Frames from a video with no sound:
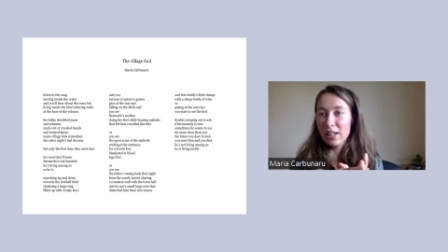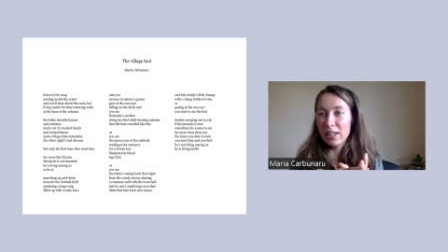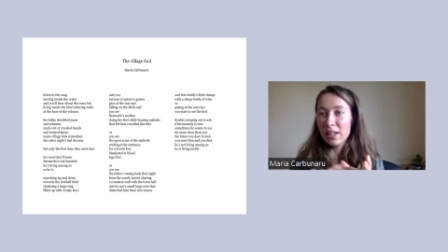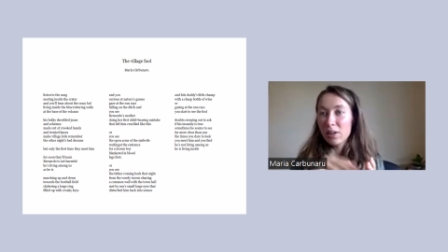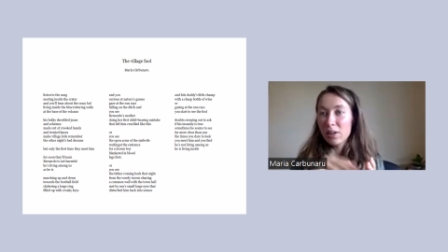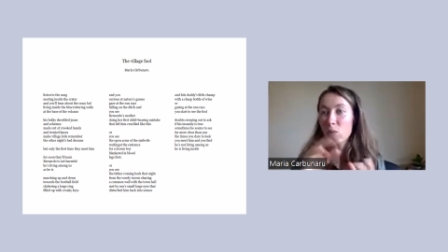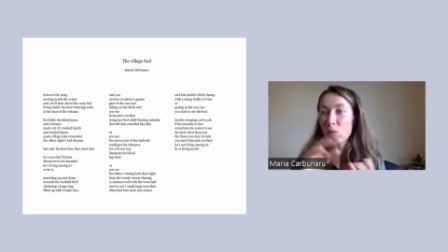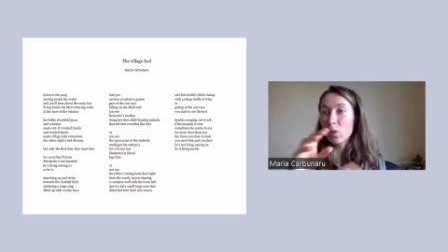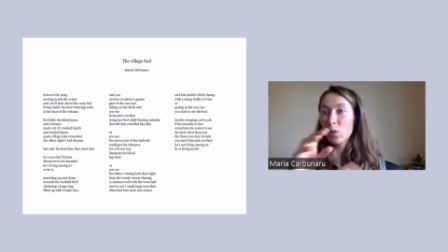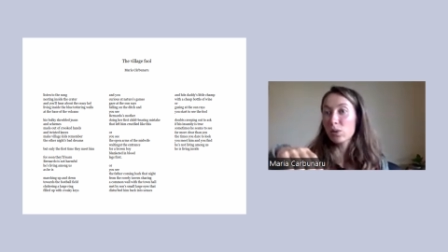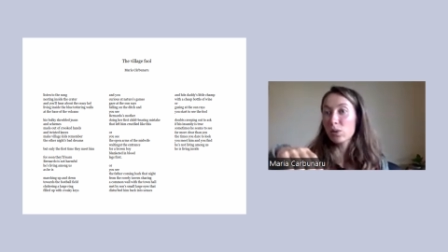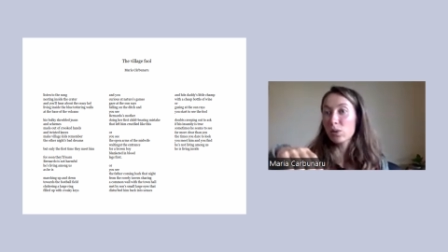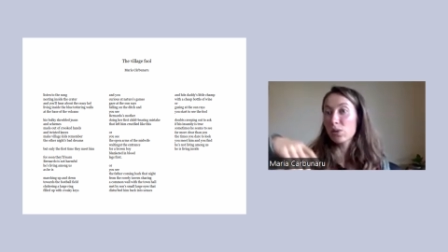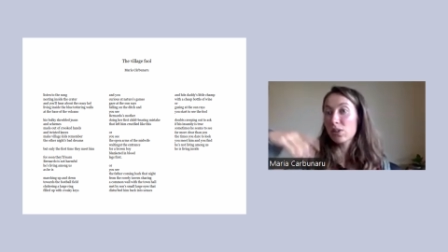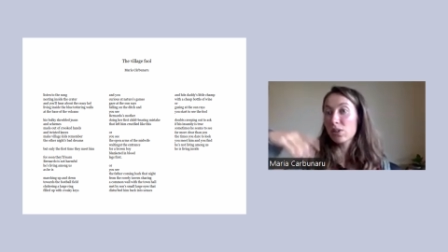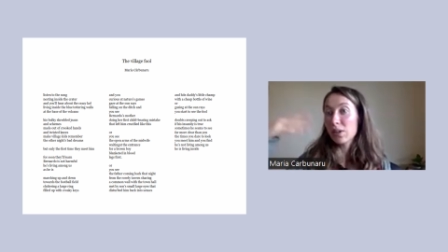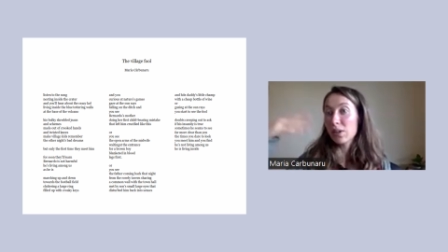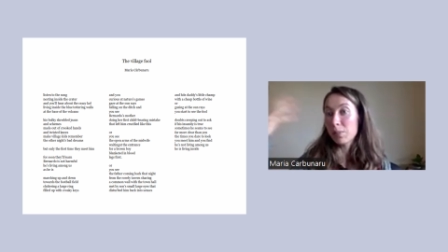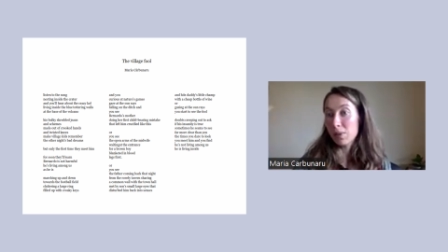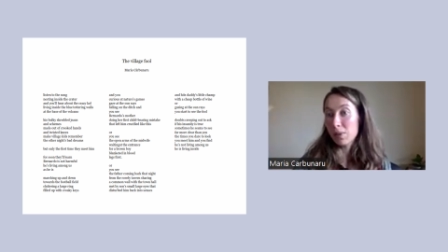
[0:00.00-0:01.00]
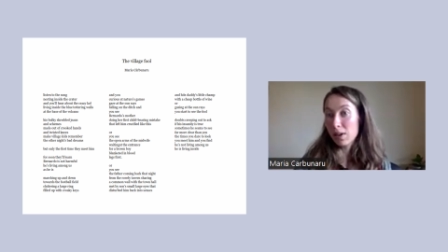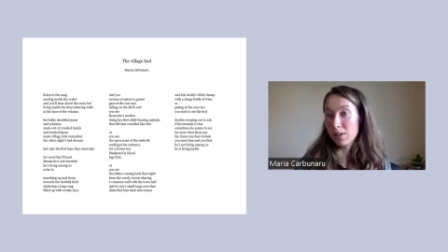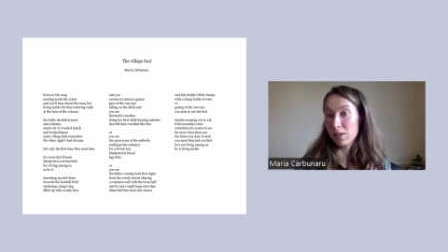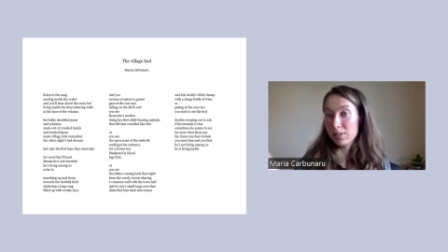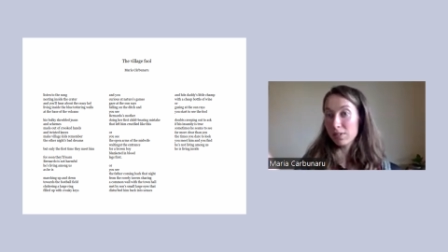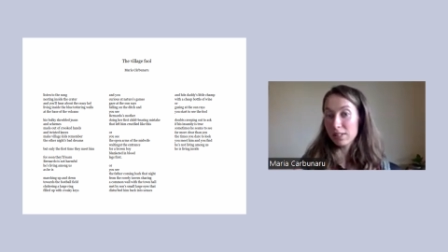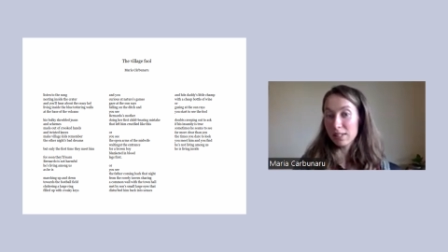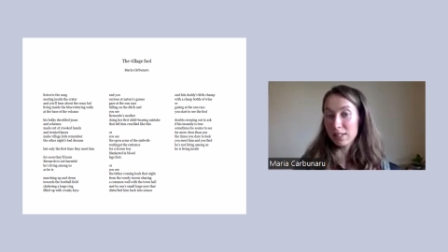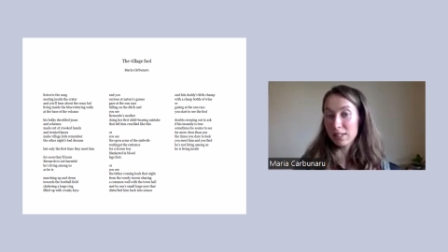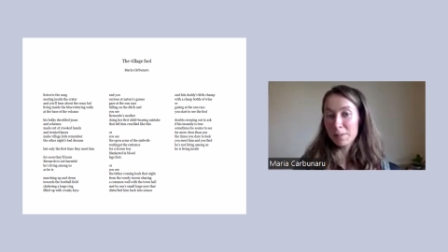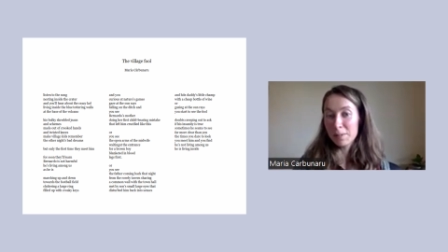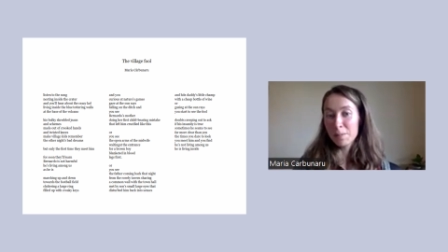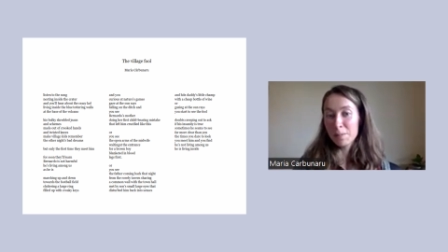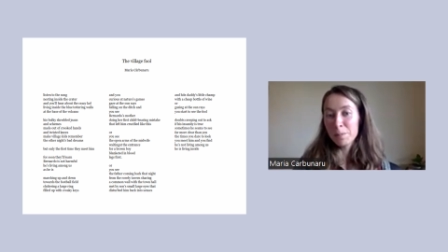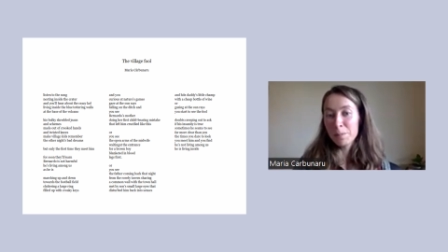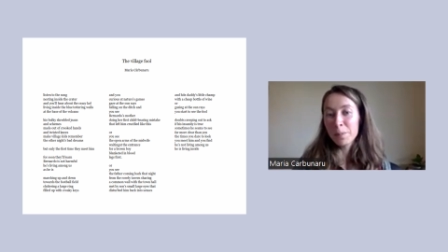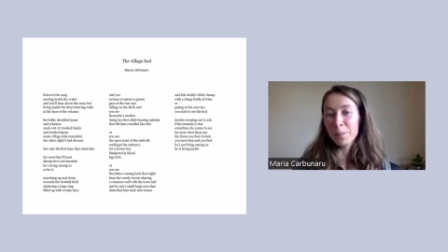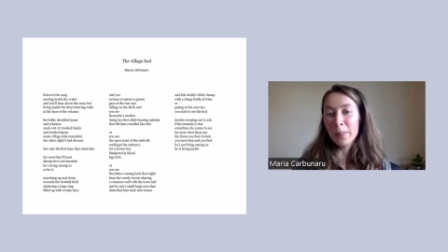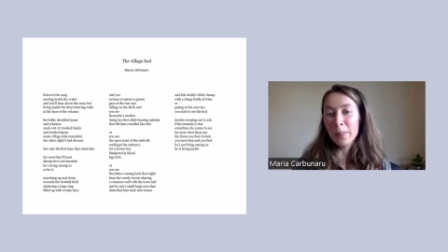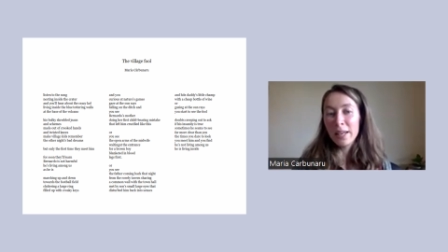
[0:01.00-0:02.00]
and what could come after
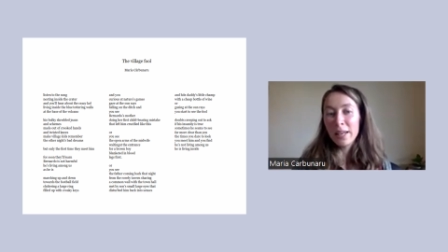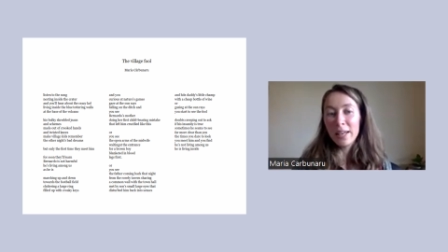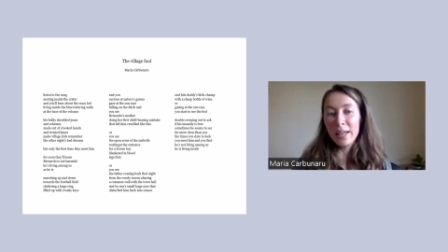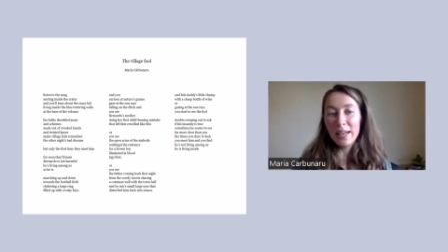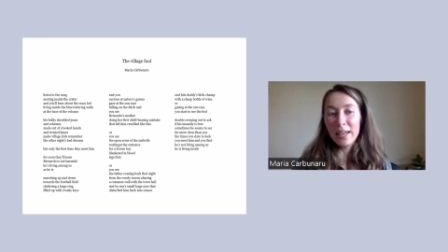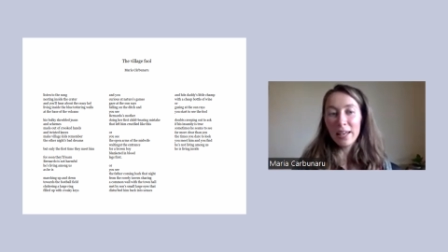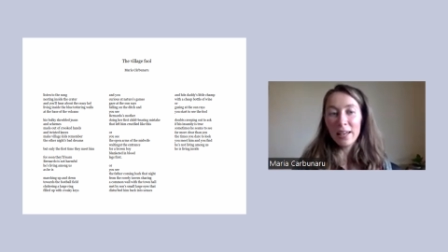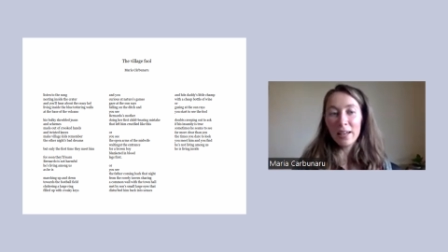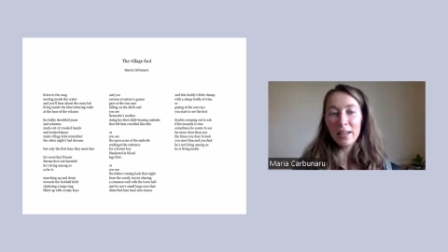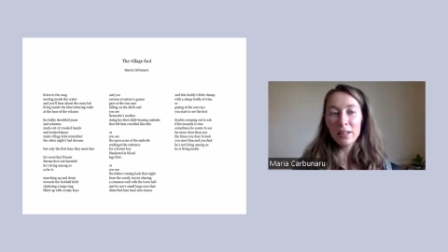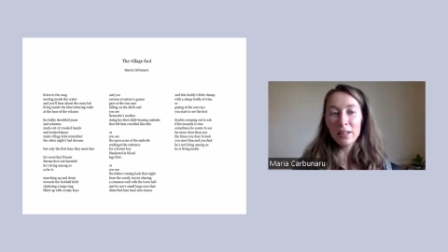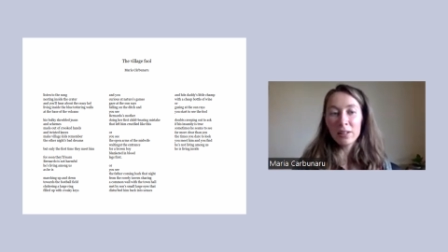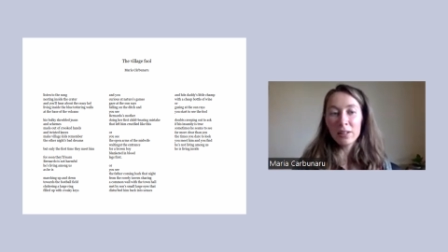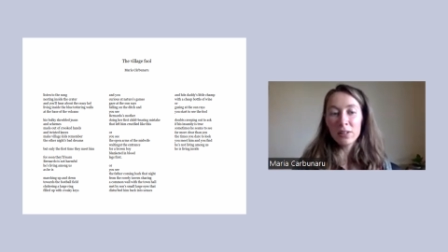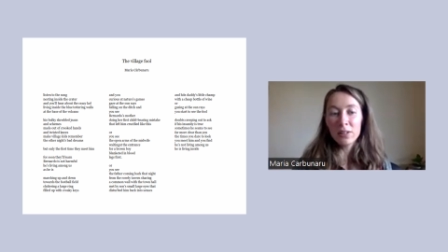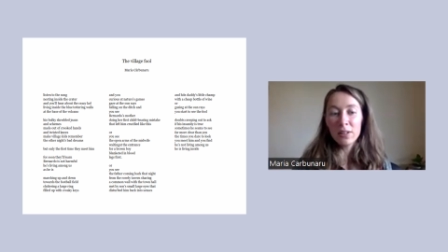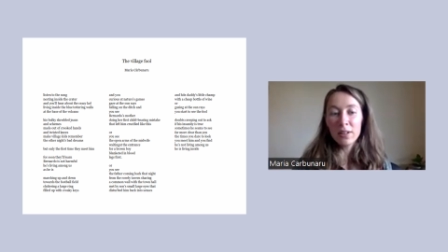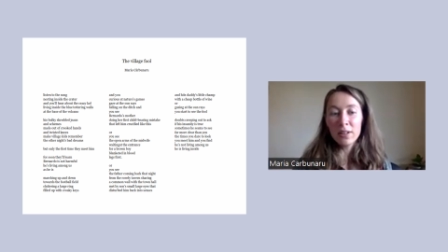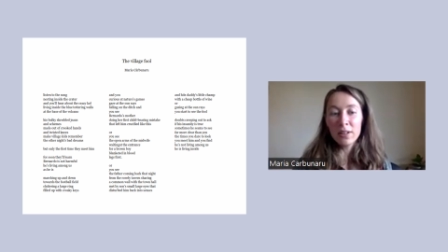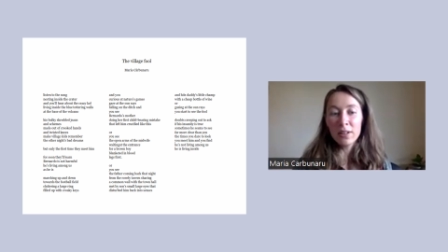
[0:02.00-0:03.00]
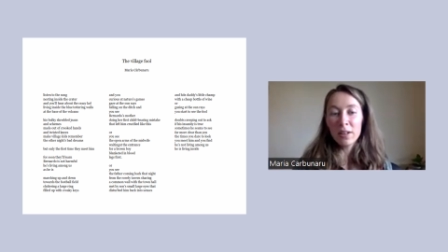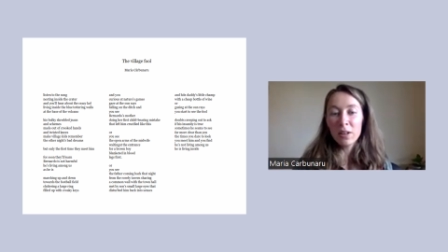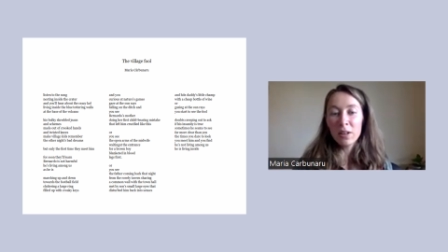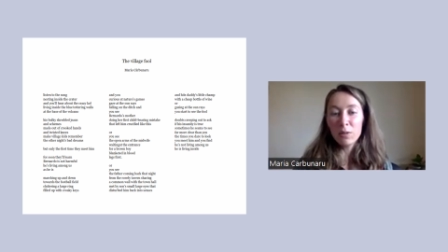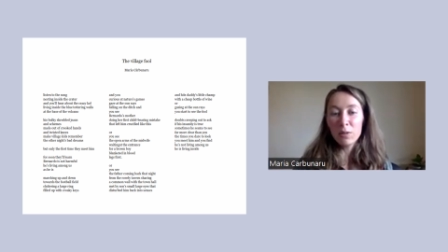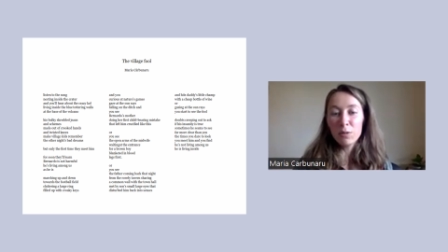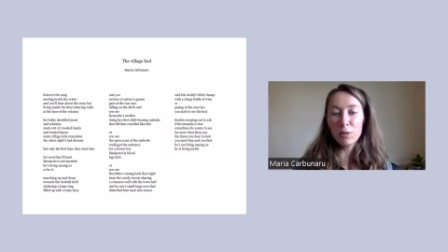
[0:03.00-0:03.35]
and uh,